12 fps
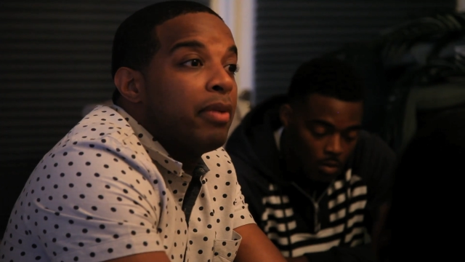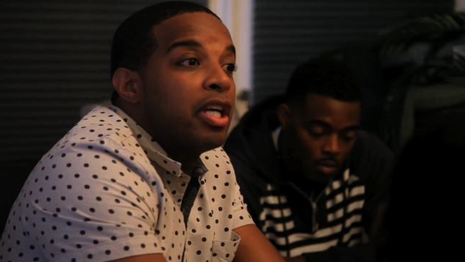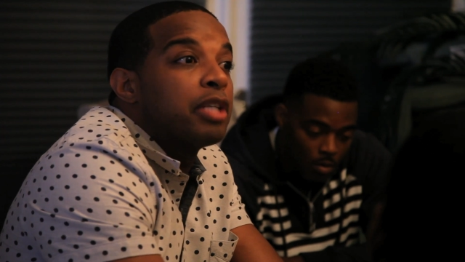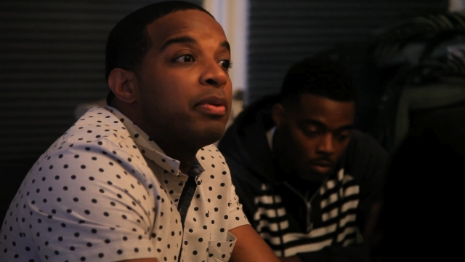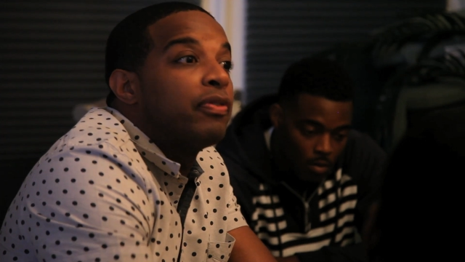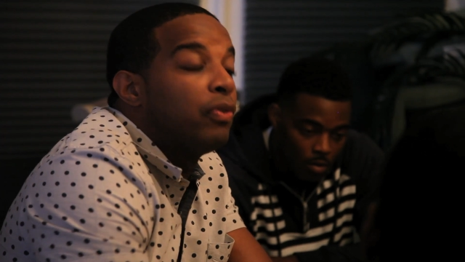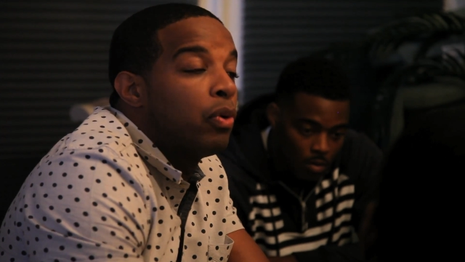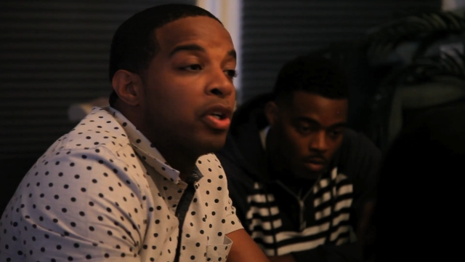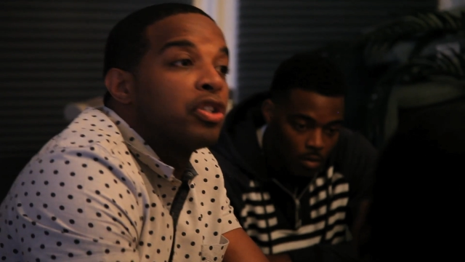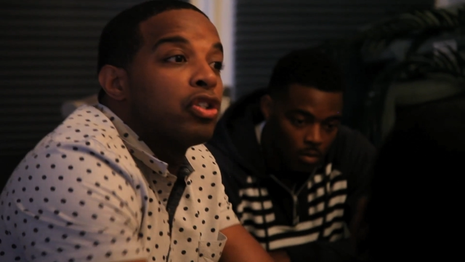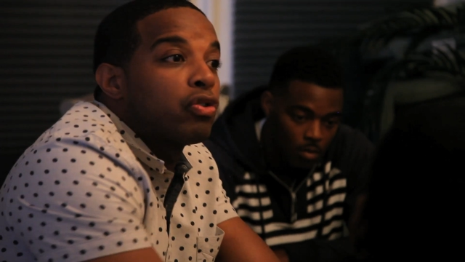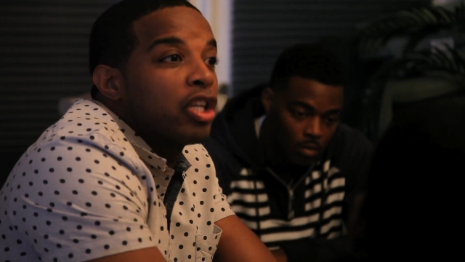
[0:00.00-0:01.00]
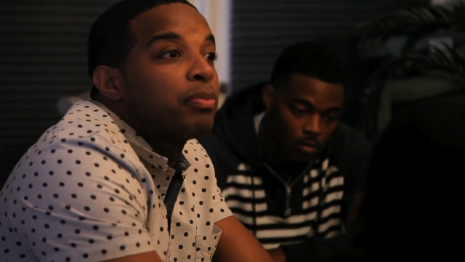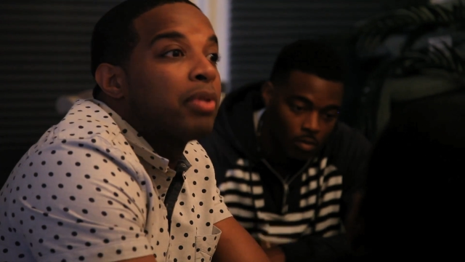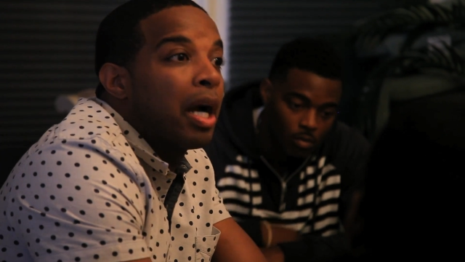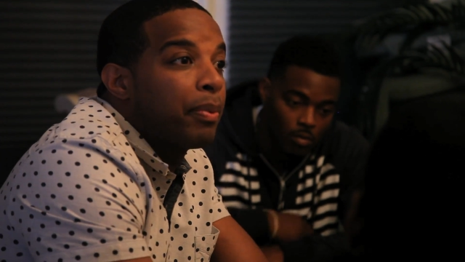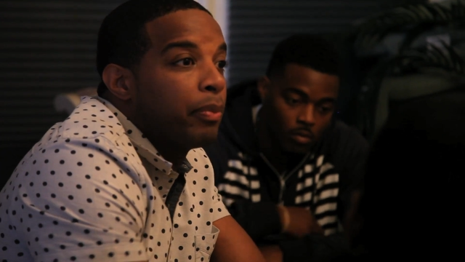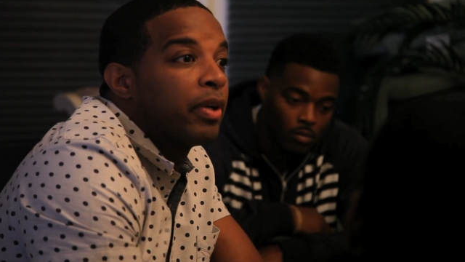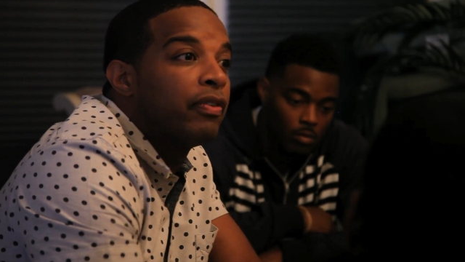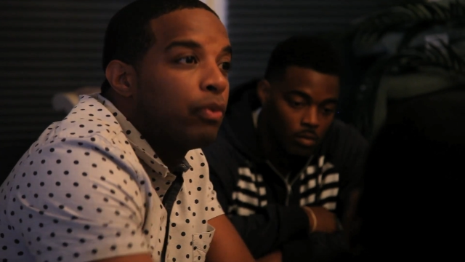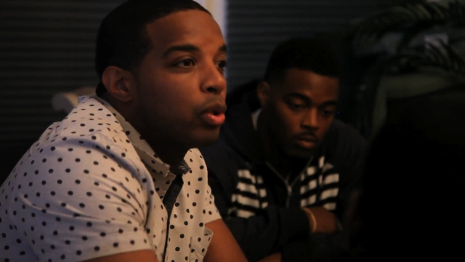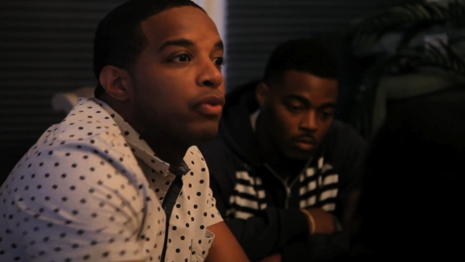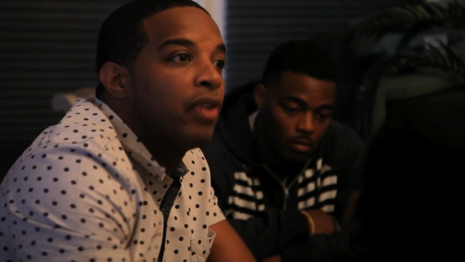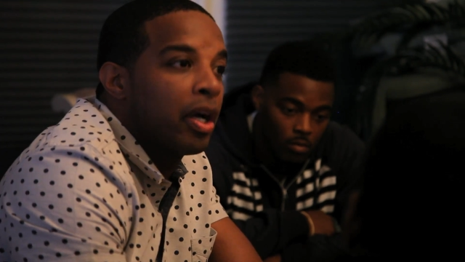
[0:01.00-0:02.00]
Speaker 1: management for, it's distressed property, we can
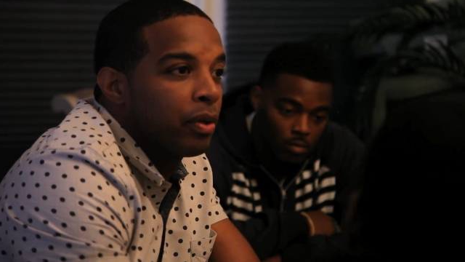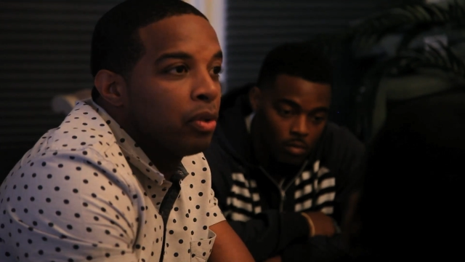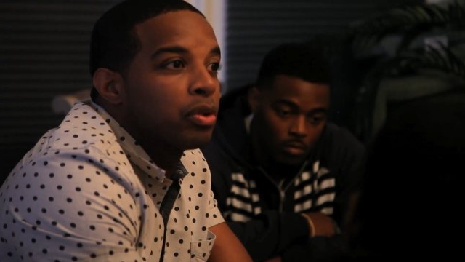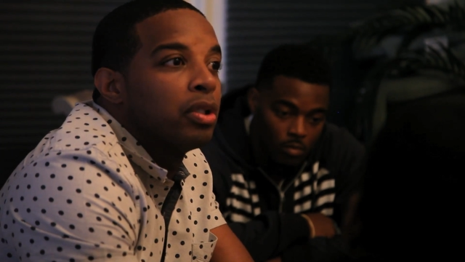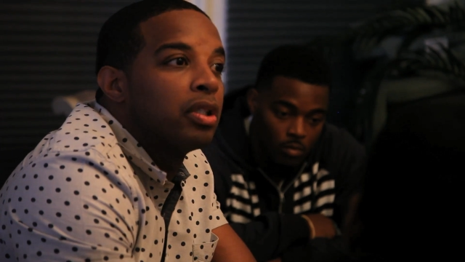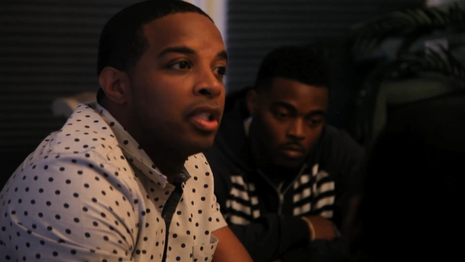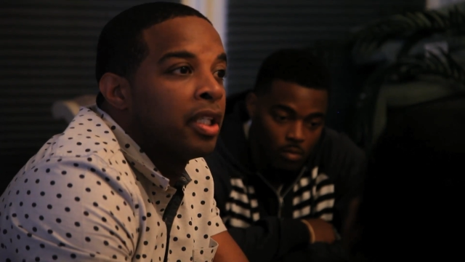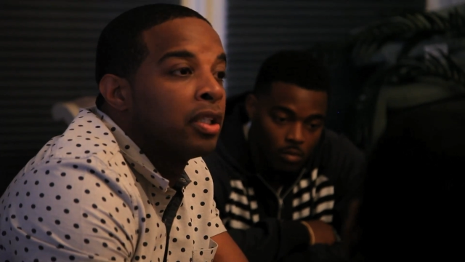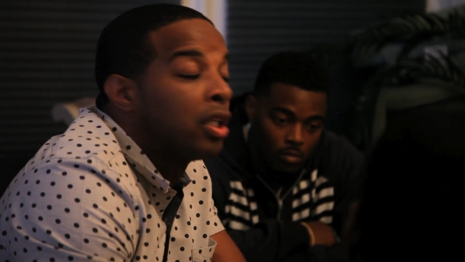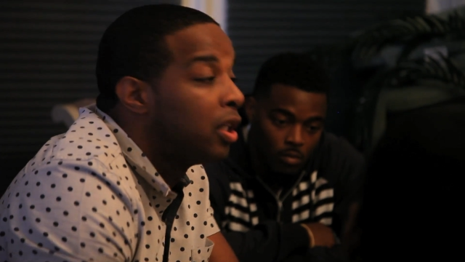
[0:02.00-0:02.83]
force value on those good things.